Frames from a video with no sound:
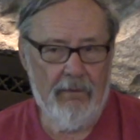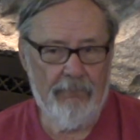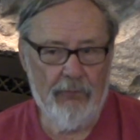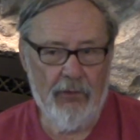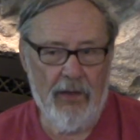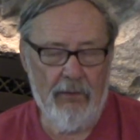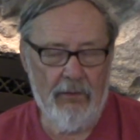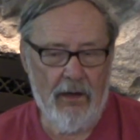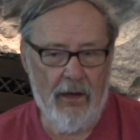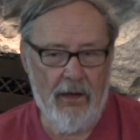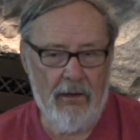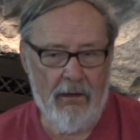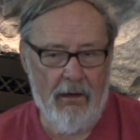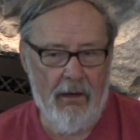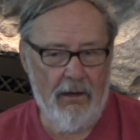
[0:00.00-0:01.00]
With
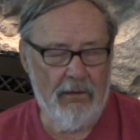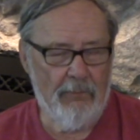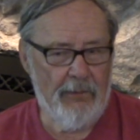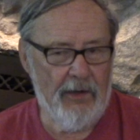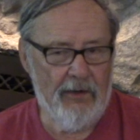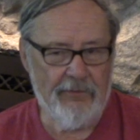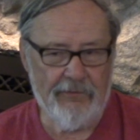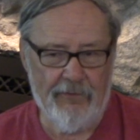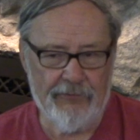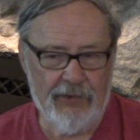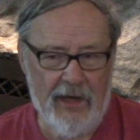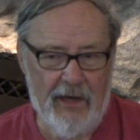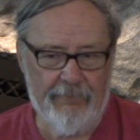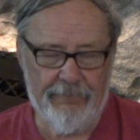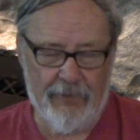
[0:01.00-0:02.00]
all the bears I've
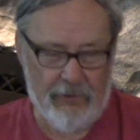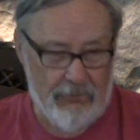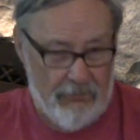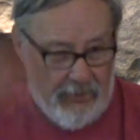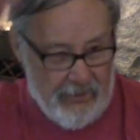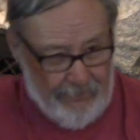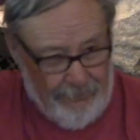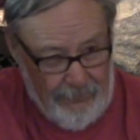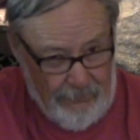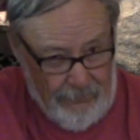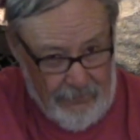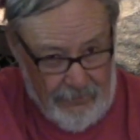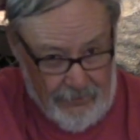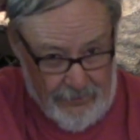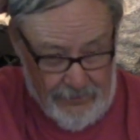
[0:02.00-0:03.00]
shot for quite a few
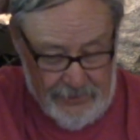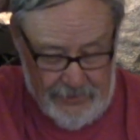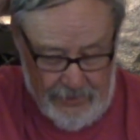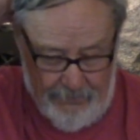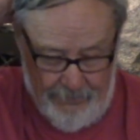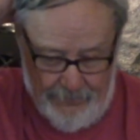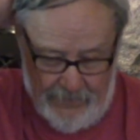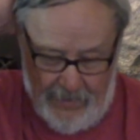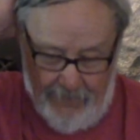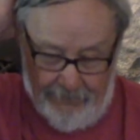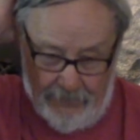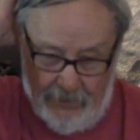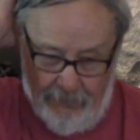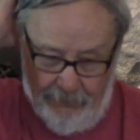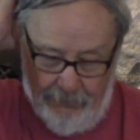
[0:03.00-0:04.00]
years,
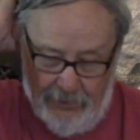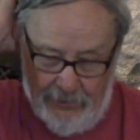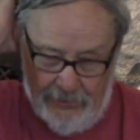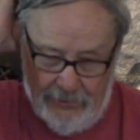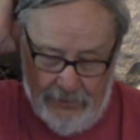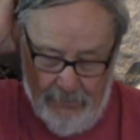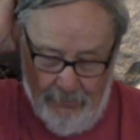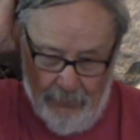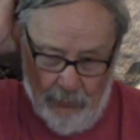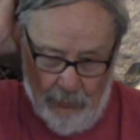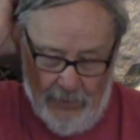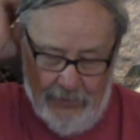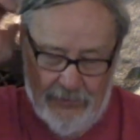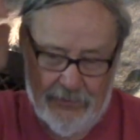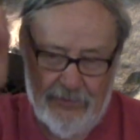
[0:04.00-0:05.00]
after I've once
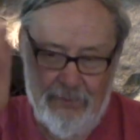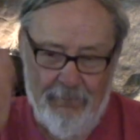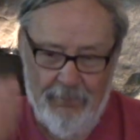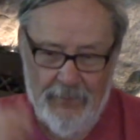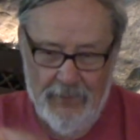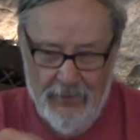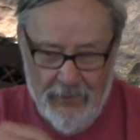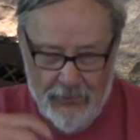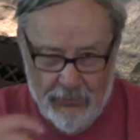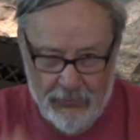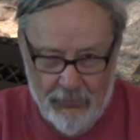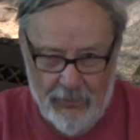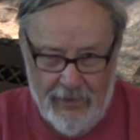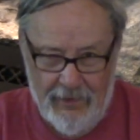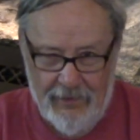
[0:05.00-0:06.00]

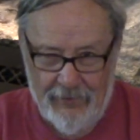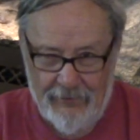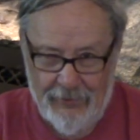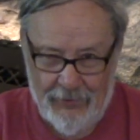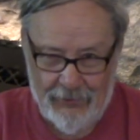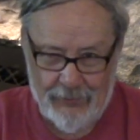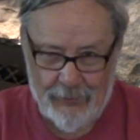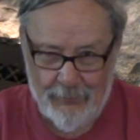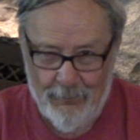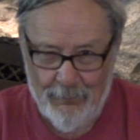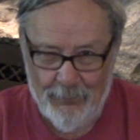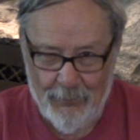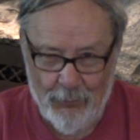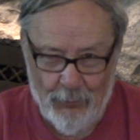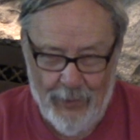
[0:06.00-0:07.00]
created this
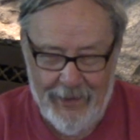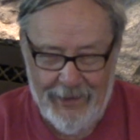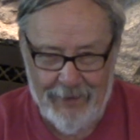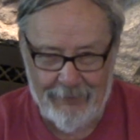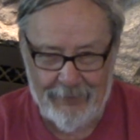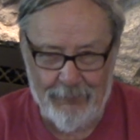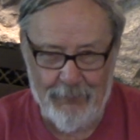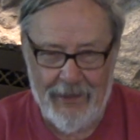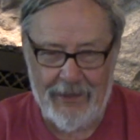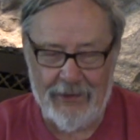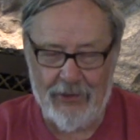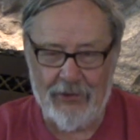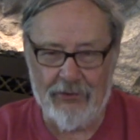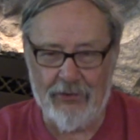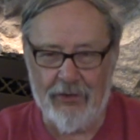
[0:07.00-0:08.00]
way of
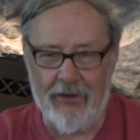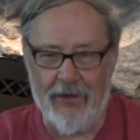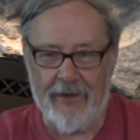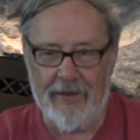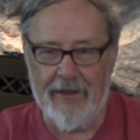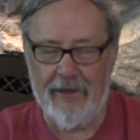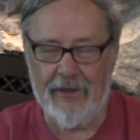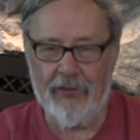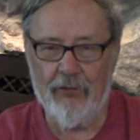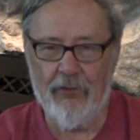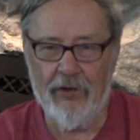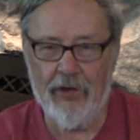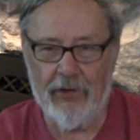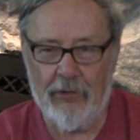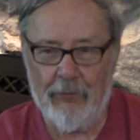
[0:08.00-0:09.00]
making sure I get a
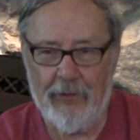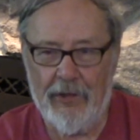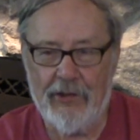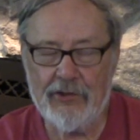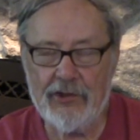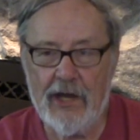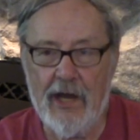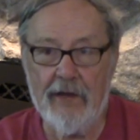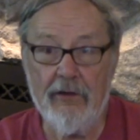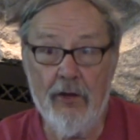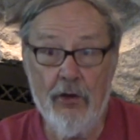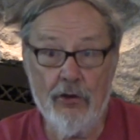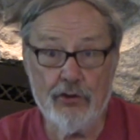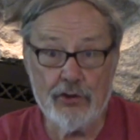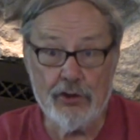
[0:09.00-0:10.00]
quarter of a way shot
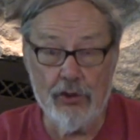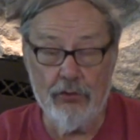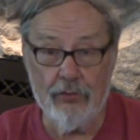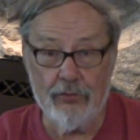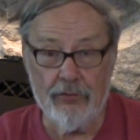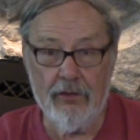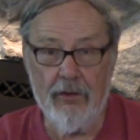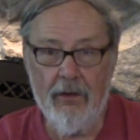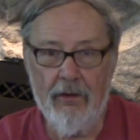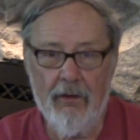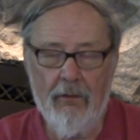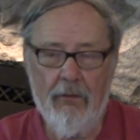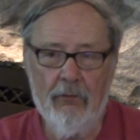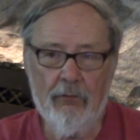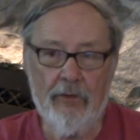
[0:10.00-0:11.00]
soon
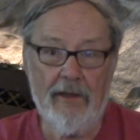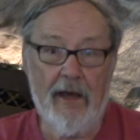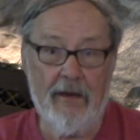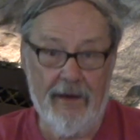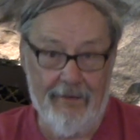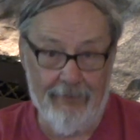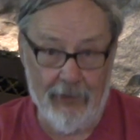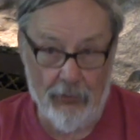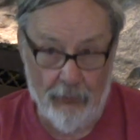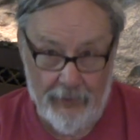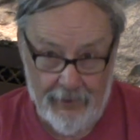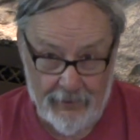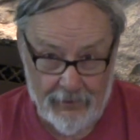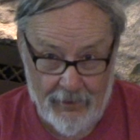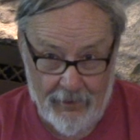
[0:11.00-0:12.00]
without having to
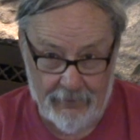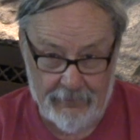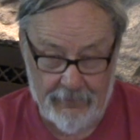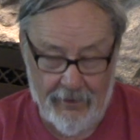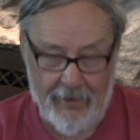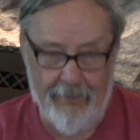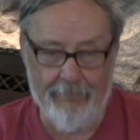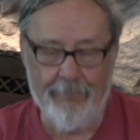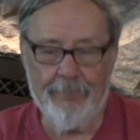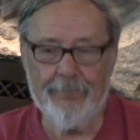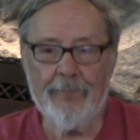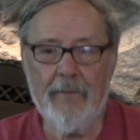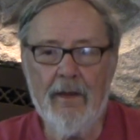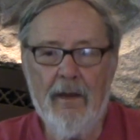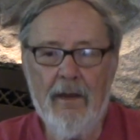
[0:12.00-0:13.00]
wait a long time,
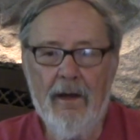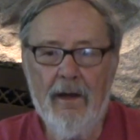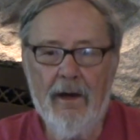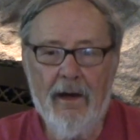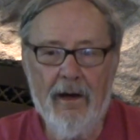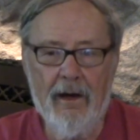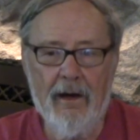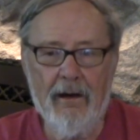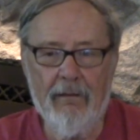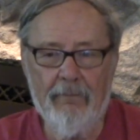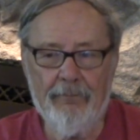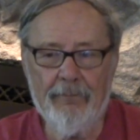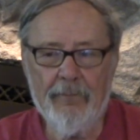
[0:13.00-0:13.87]
I